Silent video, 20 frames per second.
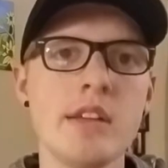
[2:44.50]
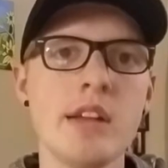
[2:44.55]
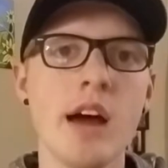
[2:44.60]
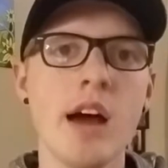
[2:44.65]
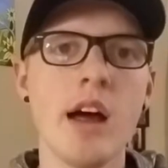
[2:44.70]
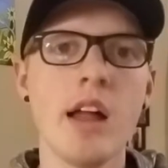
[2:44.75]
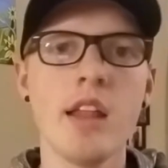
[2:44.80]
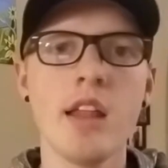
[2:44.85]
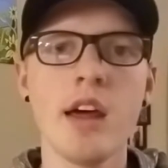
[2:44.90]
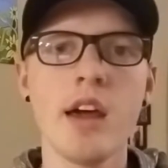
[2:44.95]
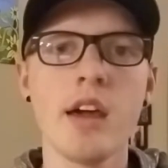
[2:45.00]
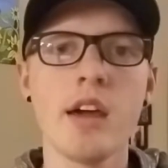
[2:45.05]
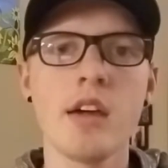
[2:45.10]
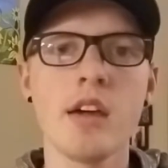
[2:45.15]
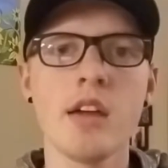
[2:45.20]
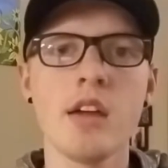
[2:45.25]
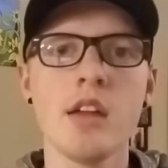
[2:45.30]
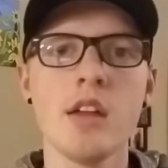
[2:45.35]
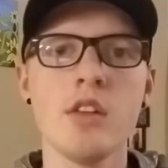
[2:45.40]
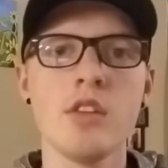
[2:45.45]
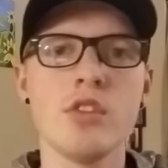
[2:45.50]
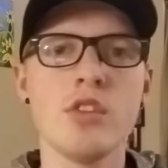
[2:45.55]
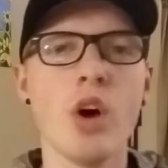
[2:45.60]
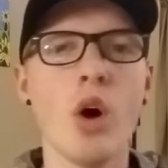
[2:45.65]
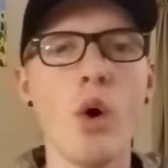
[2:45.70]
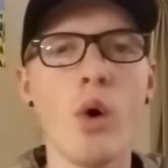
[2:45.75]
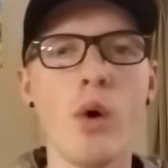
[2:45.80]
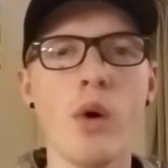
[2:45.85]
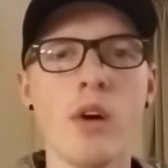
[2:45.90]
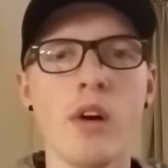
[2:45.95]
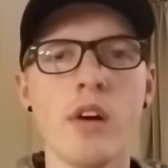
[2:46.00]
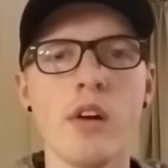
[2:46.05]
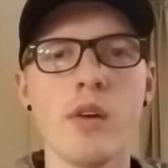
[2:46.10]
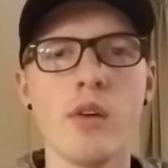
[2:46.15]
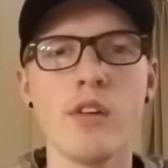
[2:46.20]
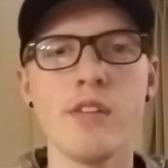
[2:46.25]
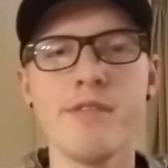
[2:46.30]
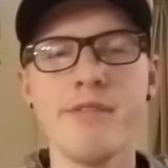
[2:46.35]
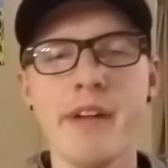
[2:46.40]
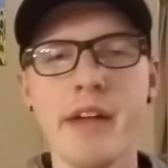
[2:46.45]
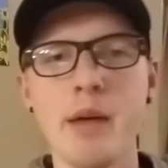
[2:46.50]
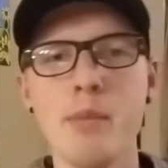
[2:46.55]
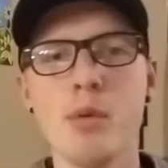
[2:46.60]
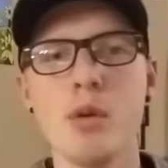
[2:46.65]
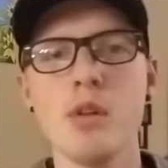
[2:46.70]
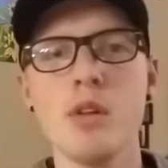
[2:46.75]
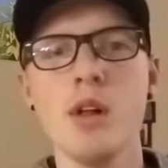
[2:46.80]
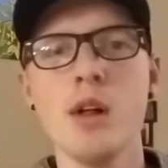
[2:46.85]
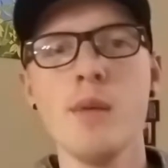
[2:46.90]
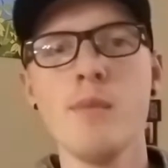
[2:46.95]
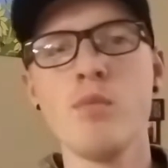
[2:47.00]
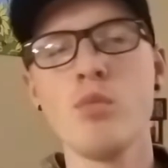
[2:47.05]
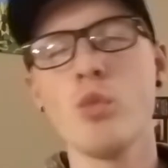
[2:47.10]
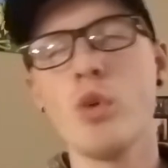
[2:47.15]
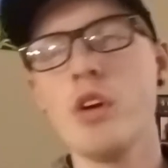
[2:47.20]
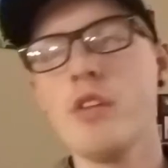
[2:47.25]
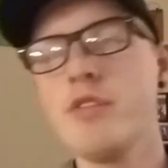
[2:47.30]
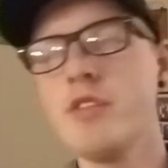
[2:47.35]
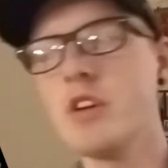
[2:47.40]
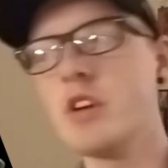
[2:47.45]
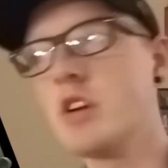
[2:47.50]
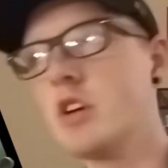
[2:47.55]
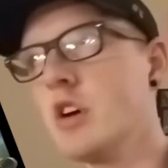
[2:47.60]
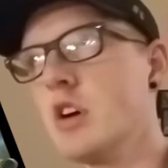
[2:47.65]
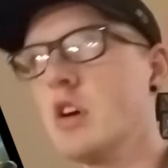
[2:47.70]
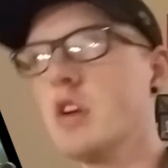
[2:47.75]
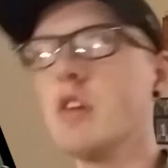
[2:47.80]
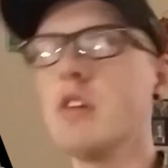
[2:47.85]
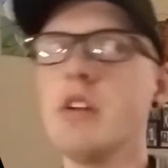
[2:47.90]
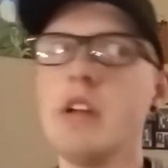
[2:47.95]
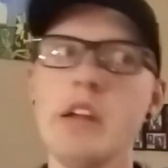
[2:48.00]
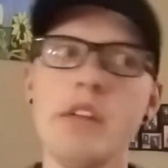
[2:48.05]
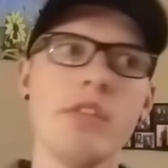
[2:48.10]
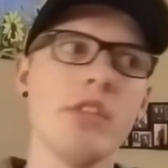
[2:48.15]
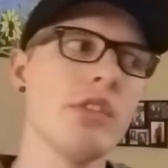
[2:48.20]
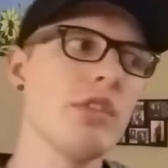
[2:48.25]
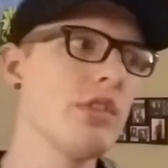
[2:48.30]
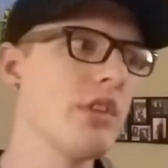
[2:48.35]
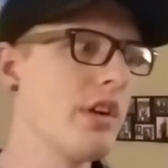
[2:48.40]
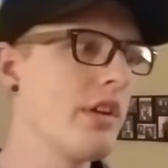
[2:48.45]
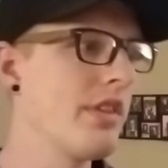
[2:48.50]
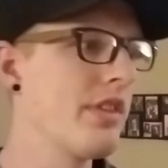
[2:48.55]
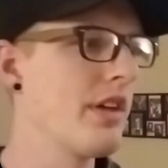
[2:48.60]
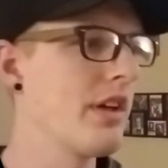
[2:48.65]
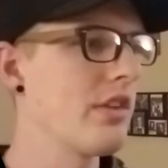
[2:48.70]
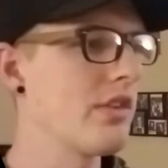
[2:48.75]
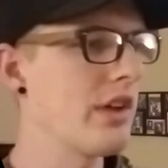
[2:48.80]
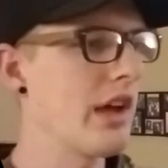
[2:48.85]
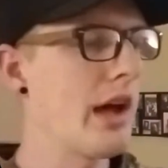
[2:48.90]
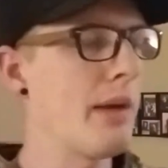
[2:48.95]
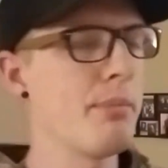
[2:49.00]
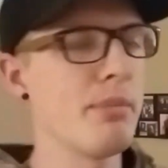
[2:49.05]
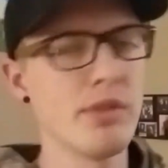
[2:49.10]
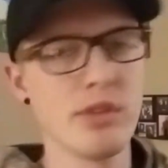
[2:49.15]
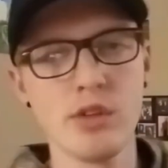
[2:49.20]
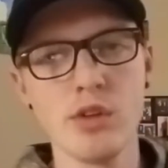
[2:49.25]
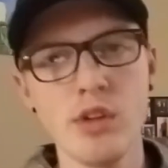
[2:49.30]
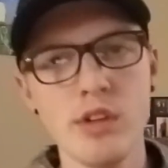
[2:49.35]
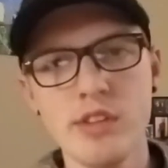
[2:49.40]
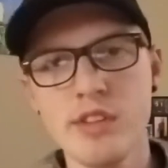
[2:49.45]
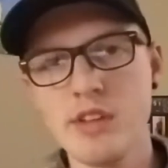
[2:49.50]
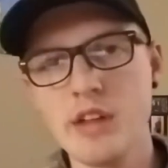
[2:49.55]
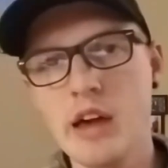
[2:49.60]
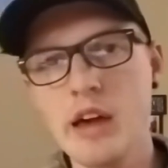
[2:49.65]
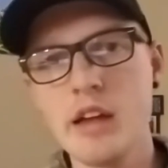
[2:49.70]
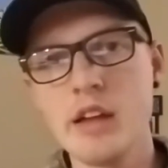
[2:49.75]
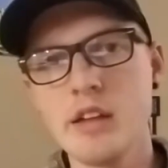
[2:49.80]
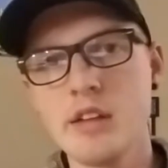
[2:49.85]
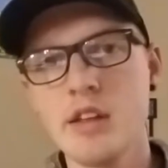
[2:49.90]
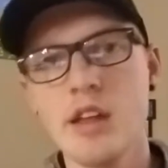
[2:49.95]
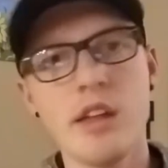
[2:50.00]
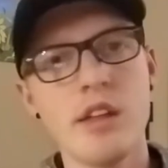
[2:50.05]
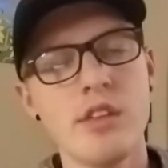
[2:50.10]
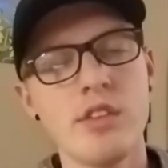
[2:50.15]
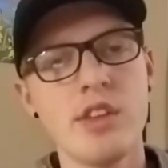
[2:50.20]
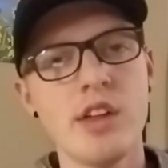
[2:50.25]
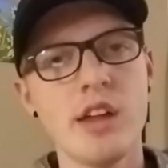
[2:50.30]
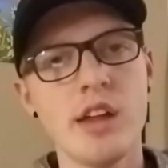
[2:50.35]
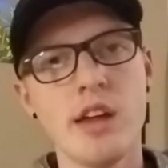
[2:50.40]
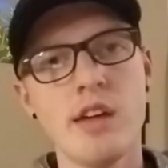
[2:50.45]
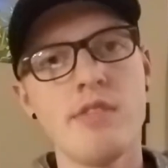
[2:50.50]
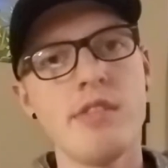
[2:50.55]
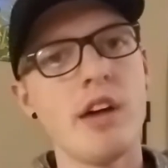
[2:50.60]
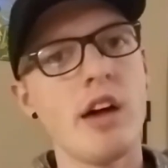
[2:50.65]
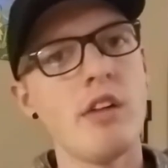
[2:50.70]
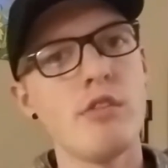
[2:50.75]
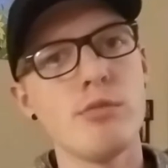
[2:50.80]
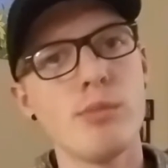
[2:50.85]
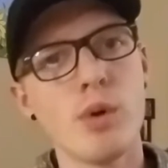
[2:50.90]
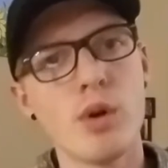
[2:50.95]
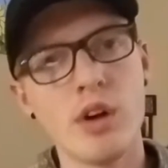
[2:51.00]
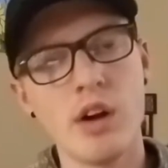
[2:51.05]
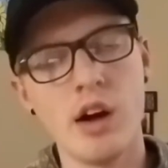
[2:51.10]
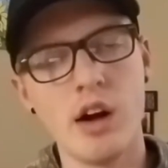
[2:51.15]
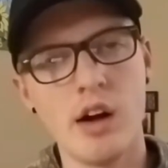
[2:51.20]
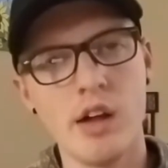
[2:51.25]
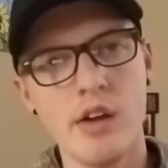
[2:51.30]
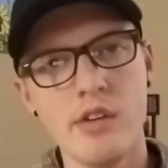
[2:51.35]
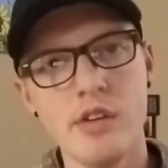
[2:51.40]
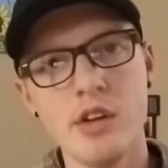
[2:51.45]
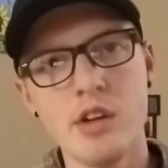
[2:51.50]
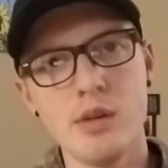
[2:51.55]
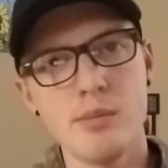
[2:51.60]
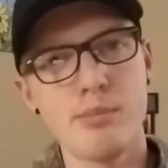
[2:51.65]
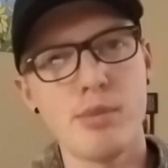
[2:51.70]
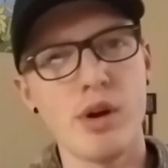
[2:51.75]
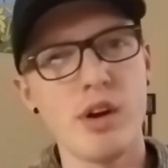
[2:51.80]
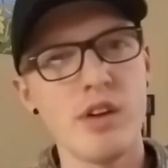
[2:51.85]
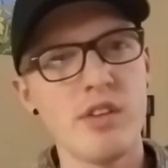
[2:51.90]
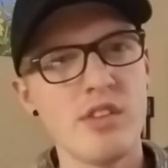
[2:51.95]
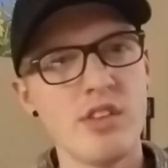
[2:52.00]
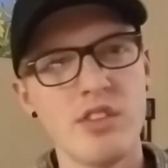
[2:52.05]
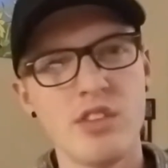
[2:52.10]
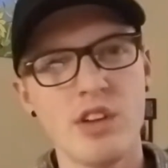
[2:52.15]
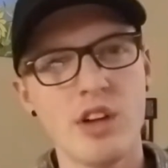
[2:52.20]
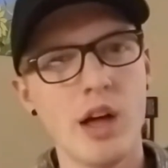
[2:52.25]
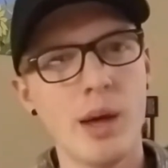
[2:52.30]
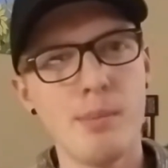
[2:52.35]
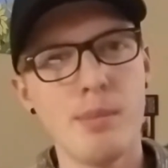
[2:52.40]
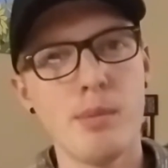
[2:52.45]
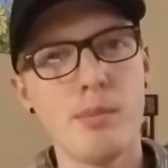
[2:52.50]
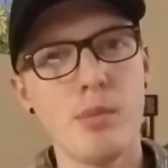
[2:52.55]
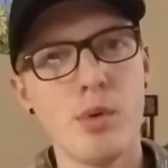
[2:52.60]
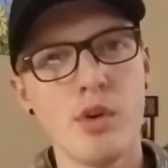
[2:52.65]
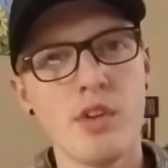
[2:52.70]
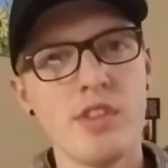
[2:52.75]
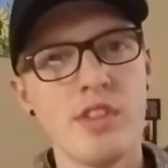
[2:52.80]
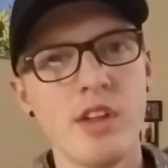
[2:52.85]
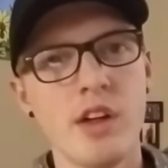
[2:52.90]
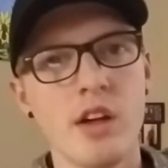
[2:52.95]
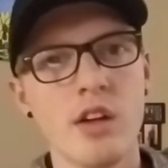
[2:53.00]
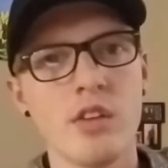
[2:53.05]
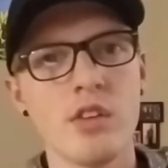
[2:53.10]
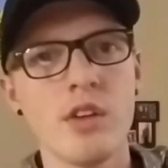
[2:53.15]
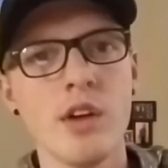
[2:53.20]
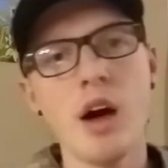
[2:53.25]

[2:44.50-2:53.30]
not like in Tor or Fable, where if you're good or evil, certain things happen. The only thing I can tell is that if you have more honor, you can purchase a couple more things.